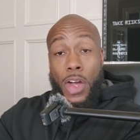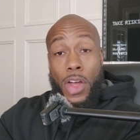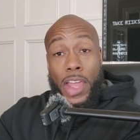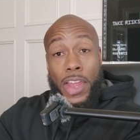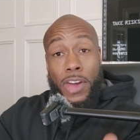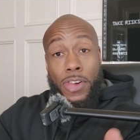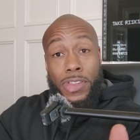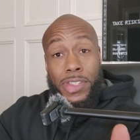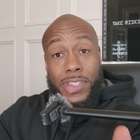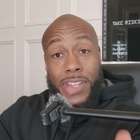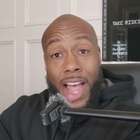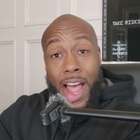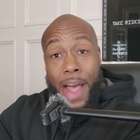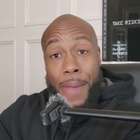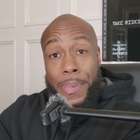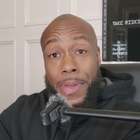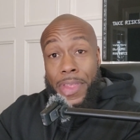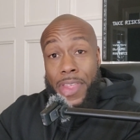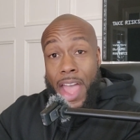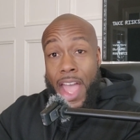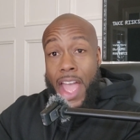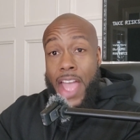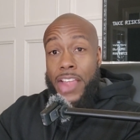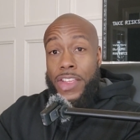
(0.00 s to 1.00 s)
And on top of
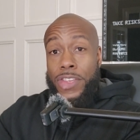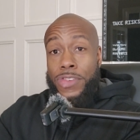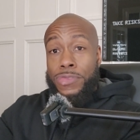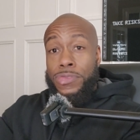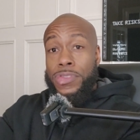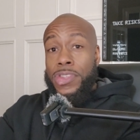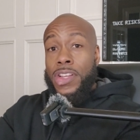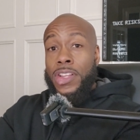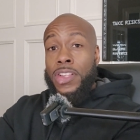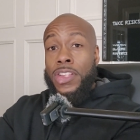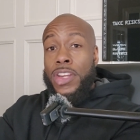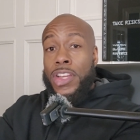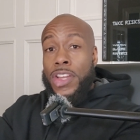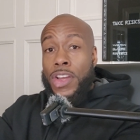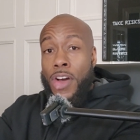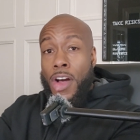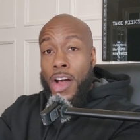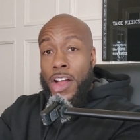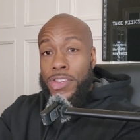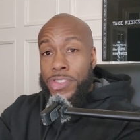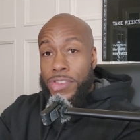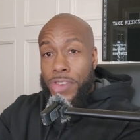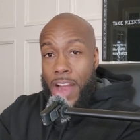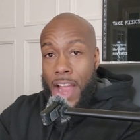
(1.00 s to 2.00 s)
that, utility
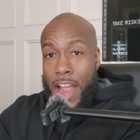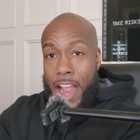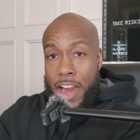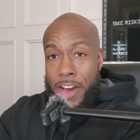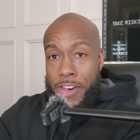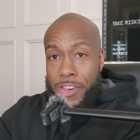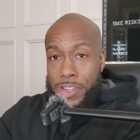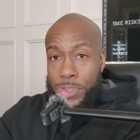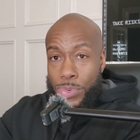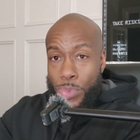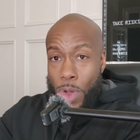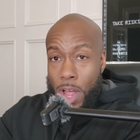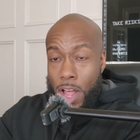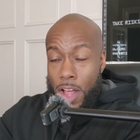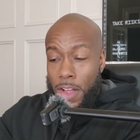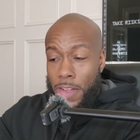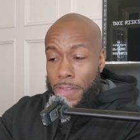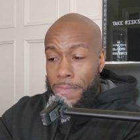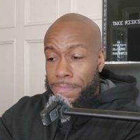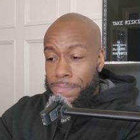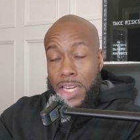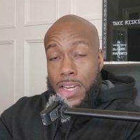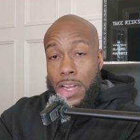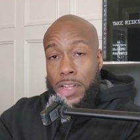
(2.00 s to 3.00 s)
costs are higher as
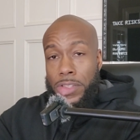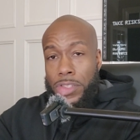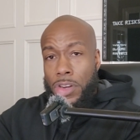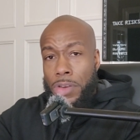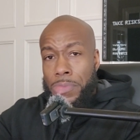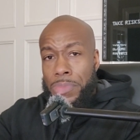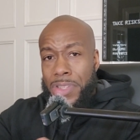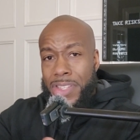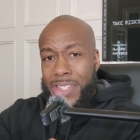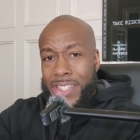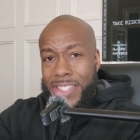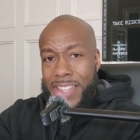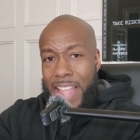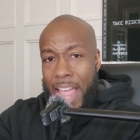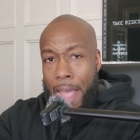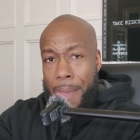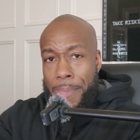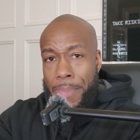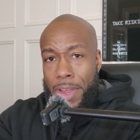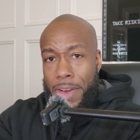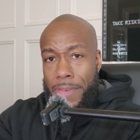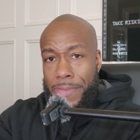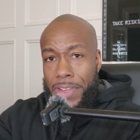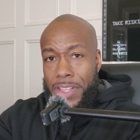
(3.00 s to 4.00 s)
well. Now, in terms of SNAP
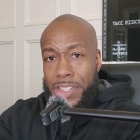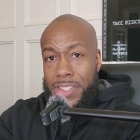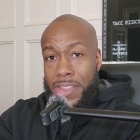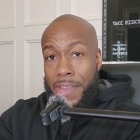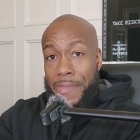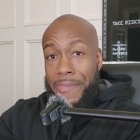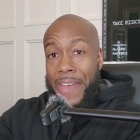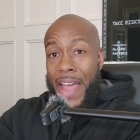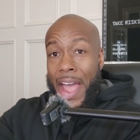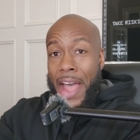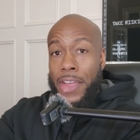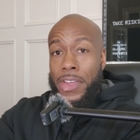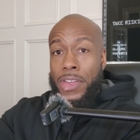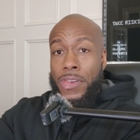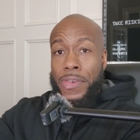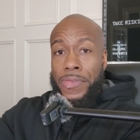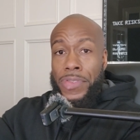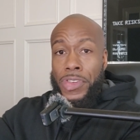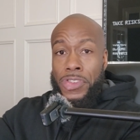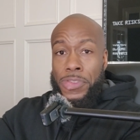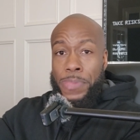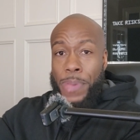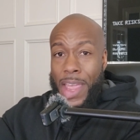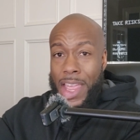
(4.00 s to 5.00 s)
benefits, the value of
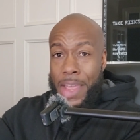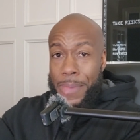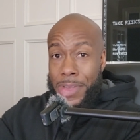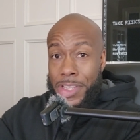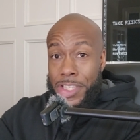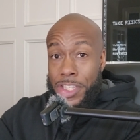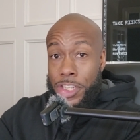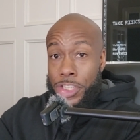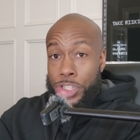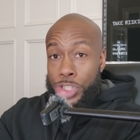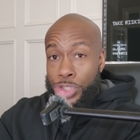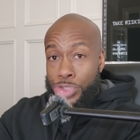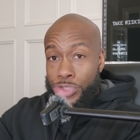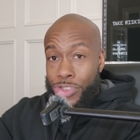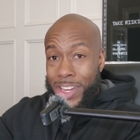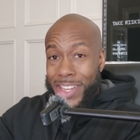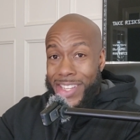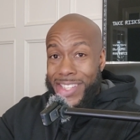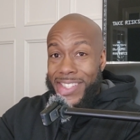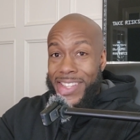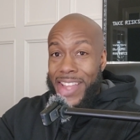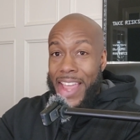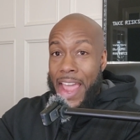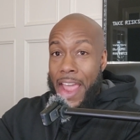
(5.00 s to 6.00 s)
those payments
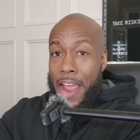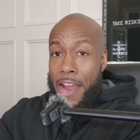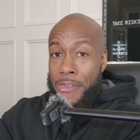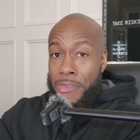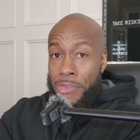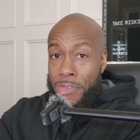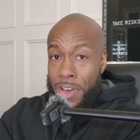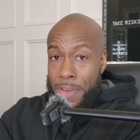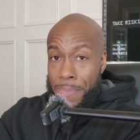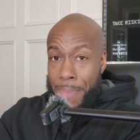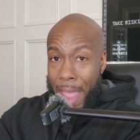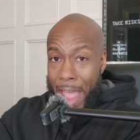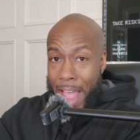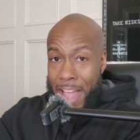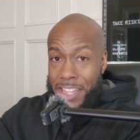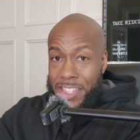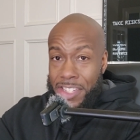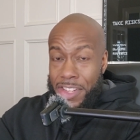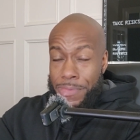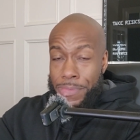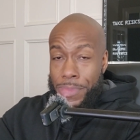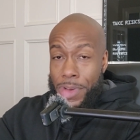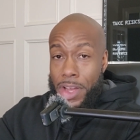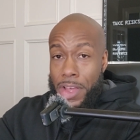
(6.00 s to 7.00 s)
shrinks every
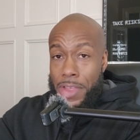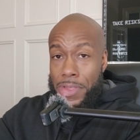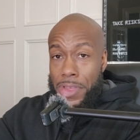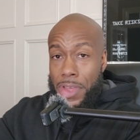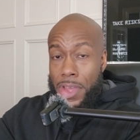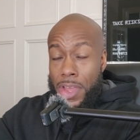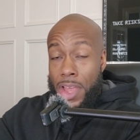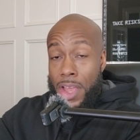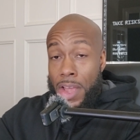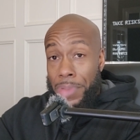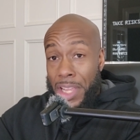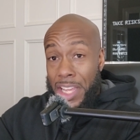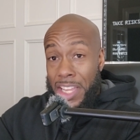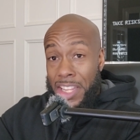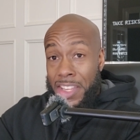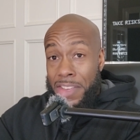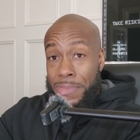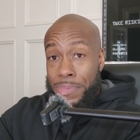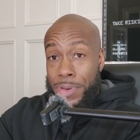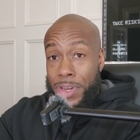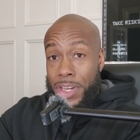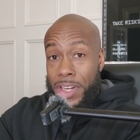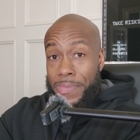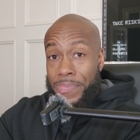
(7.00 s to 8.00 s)
passing month. Plainly
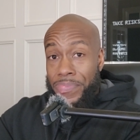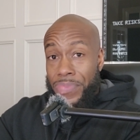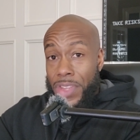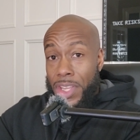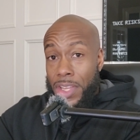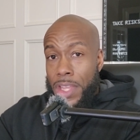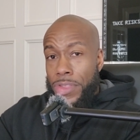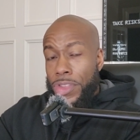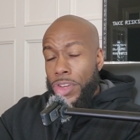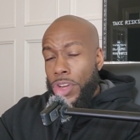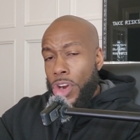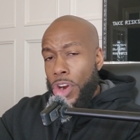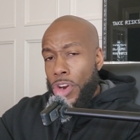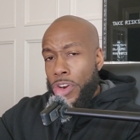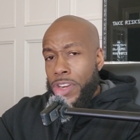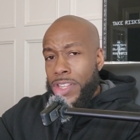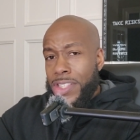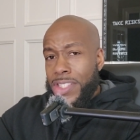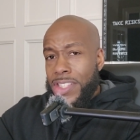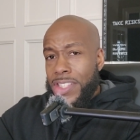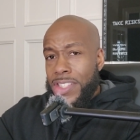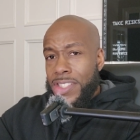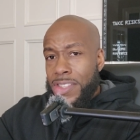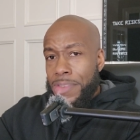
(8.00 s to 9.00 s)
put, the current
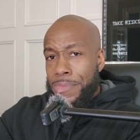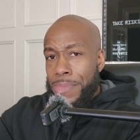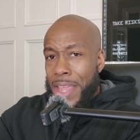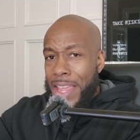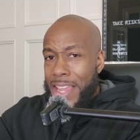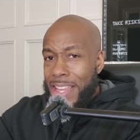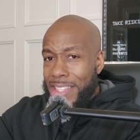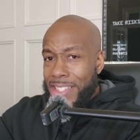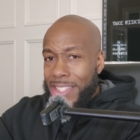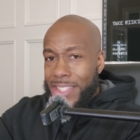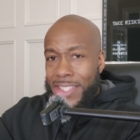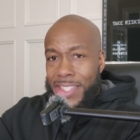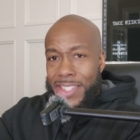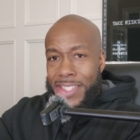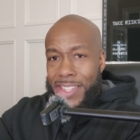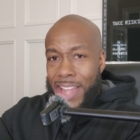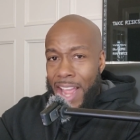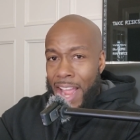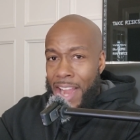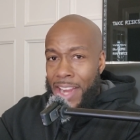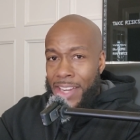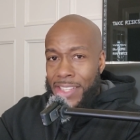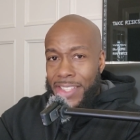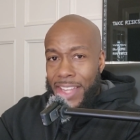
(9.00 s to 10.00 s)
system isn't
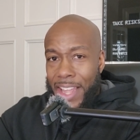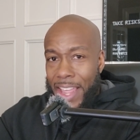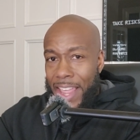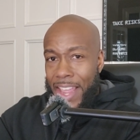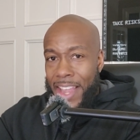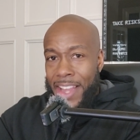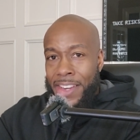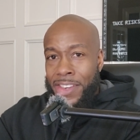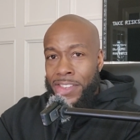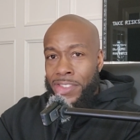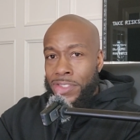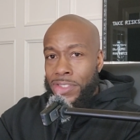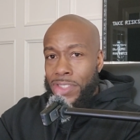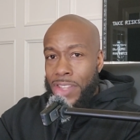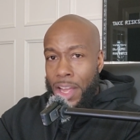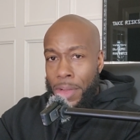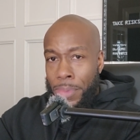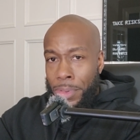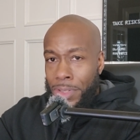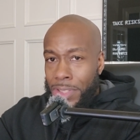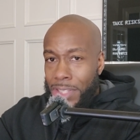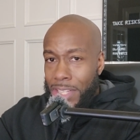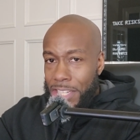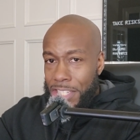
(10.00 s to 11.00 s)
designed to handle
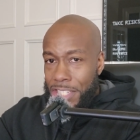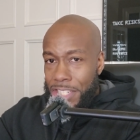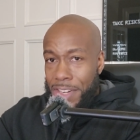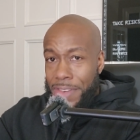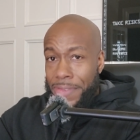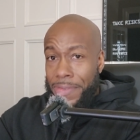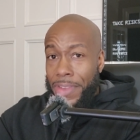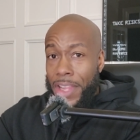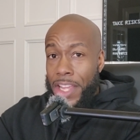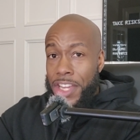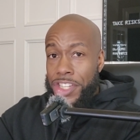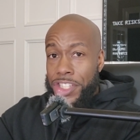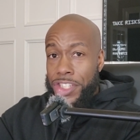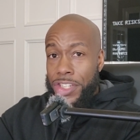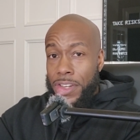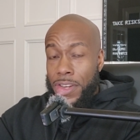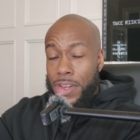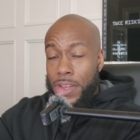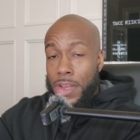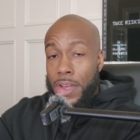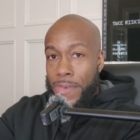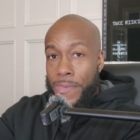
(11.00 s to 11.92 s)
double digit inflation.